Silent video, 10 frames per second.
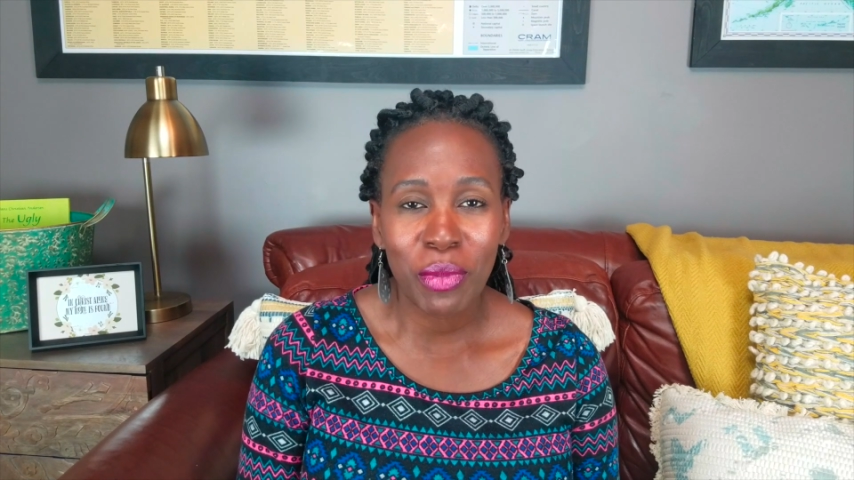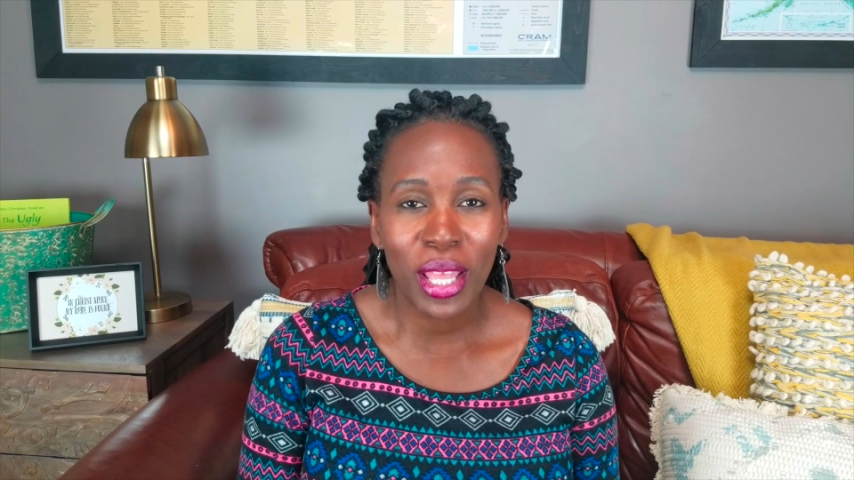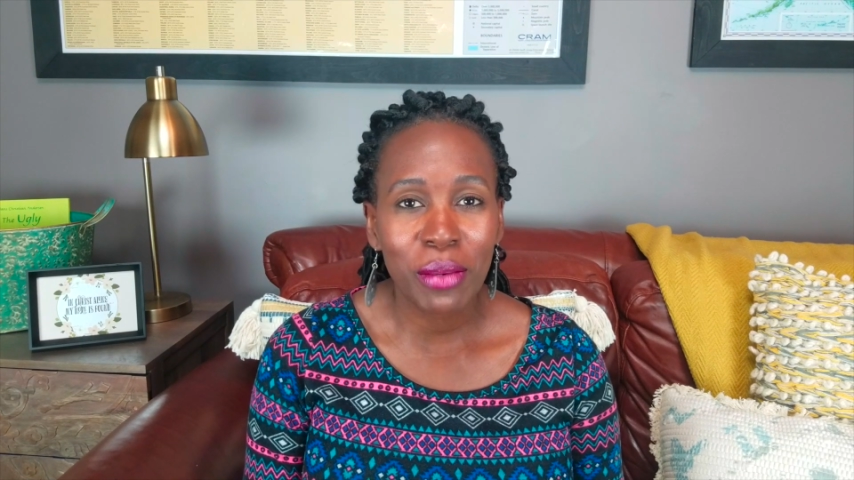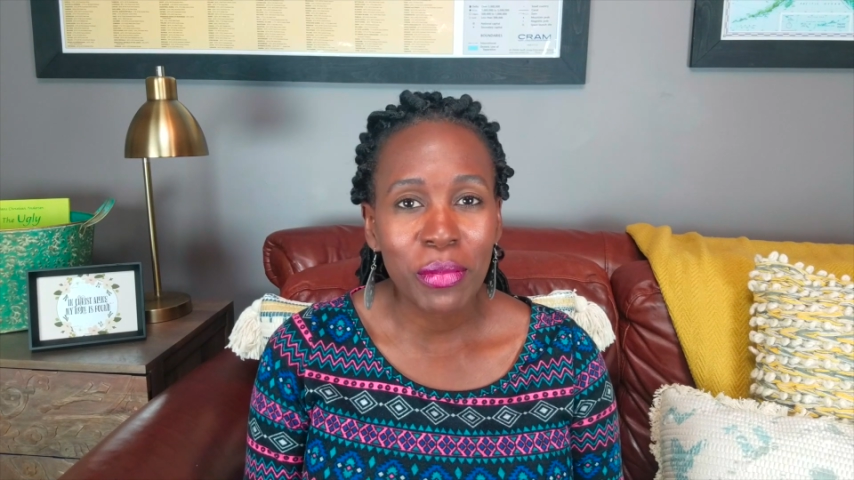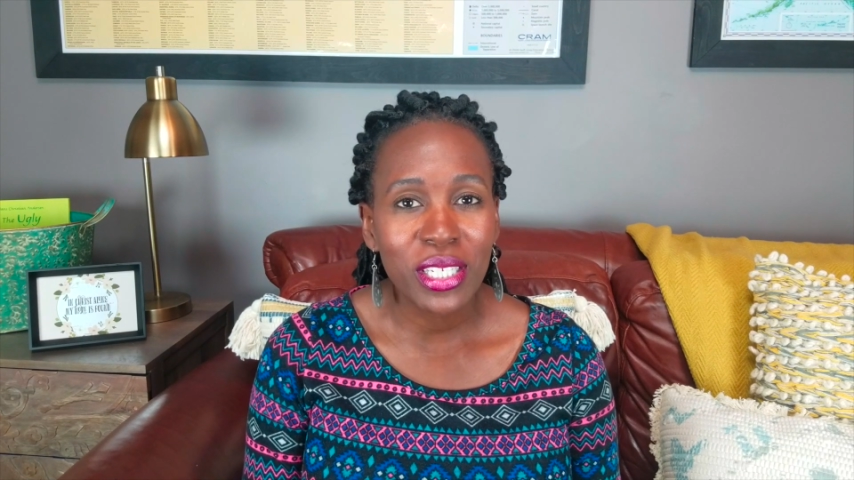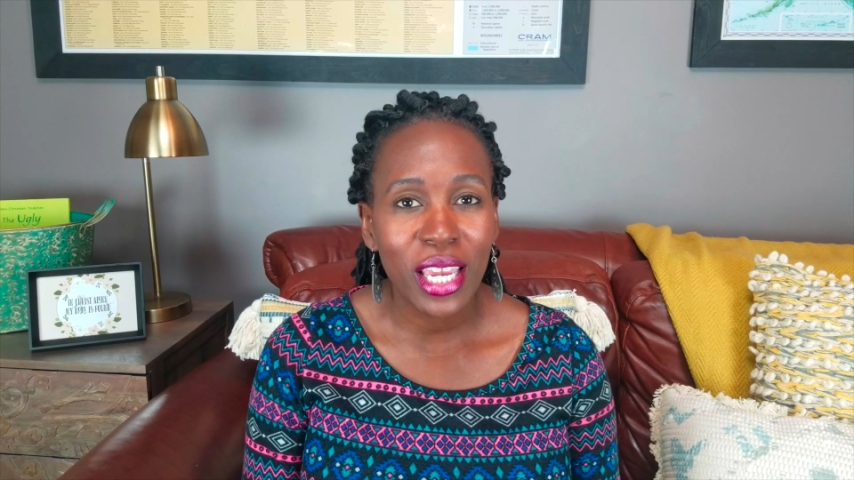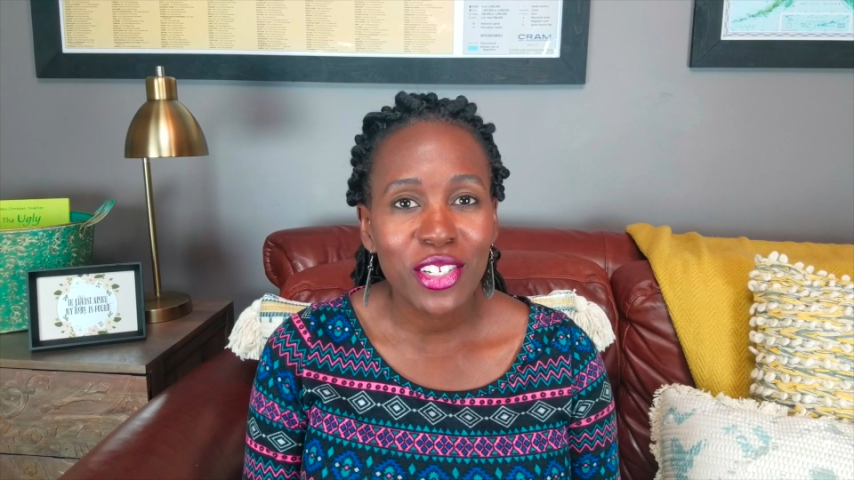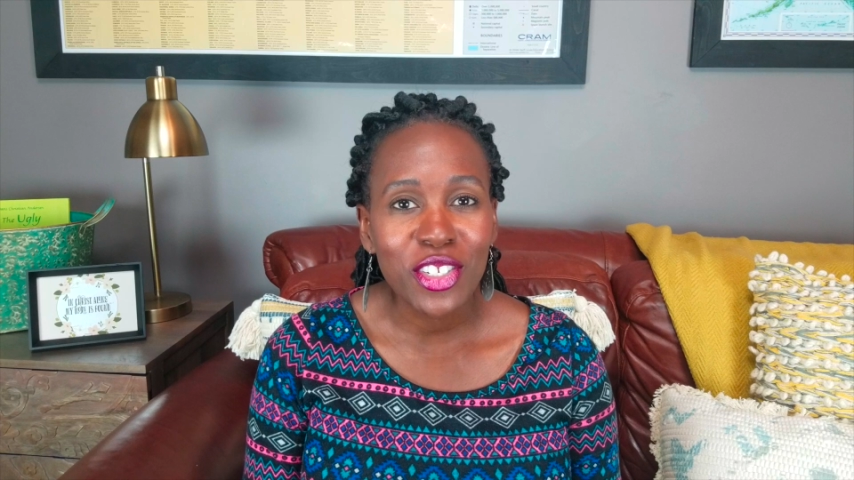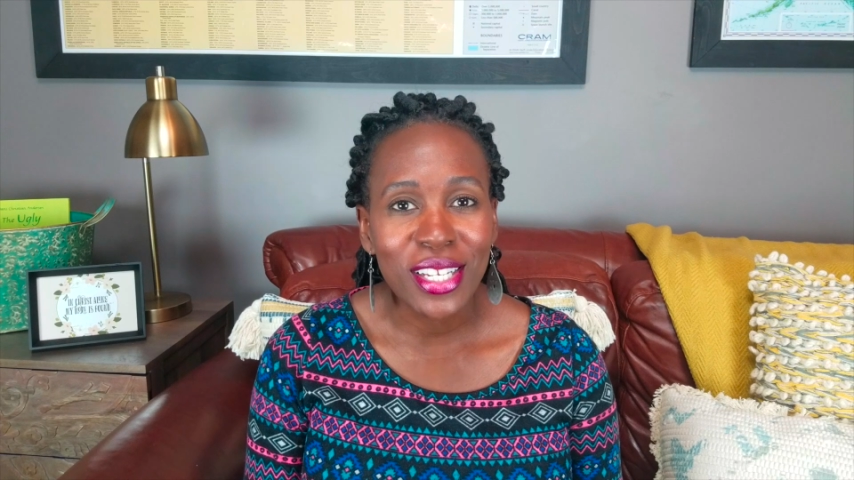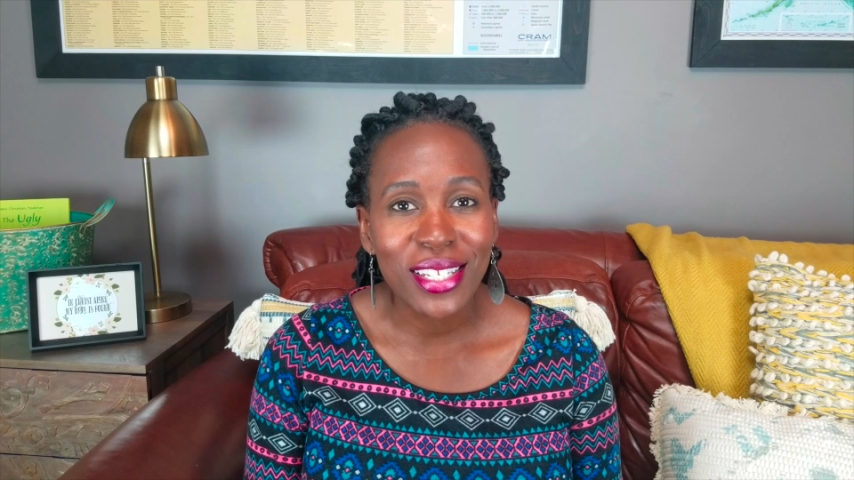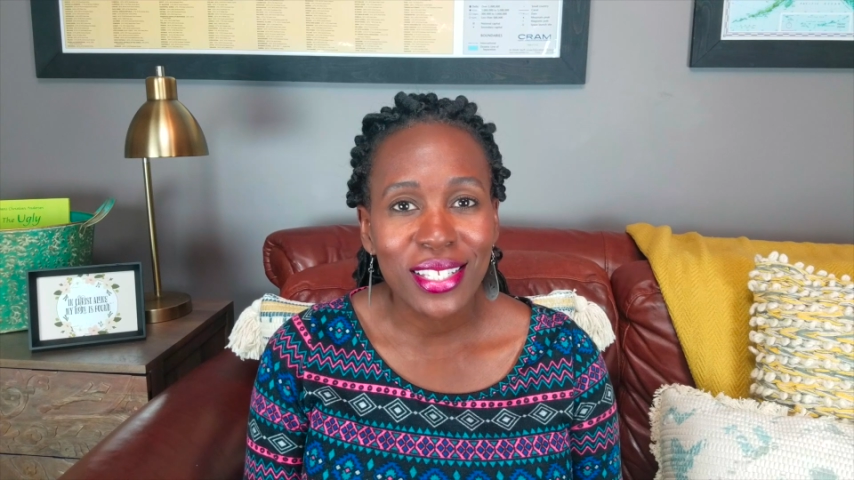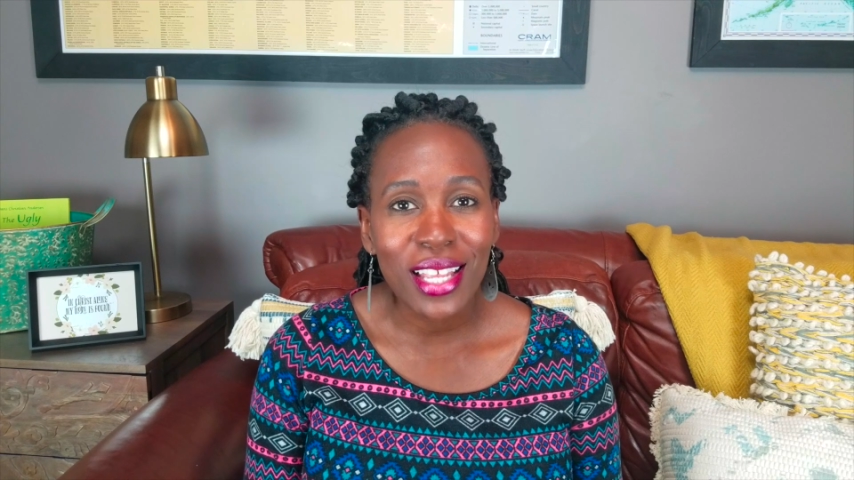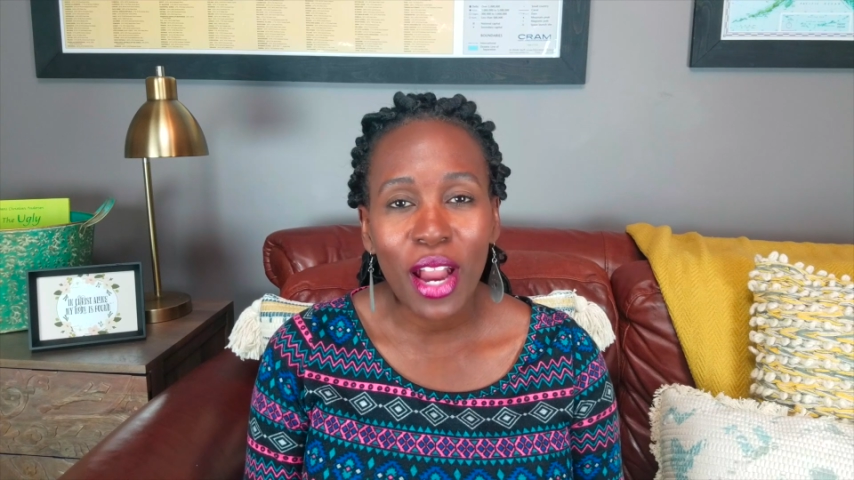my limitations,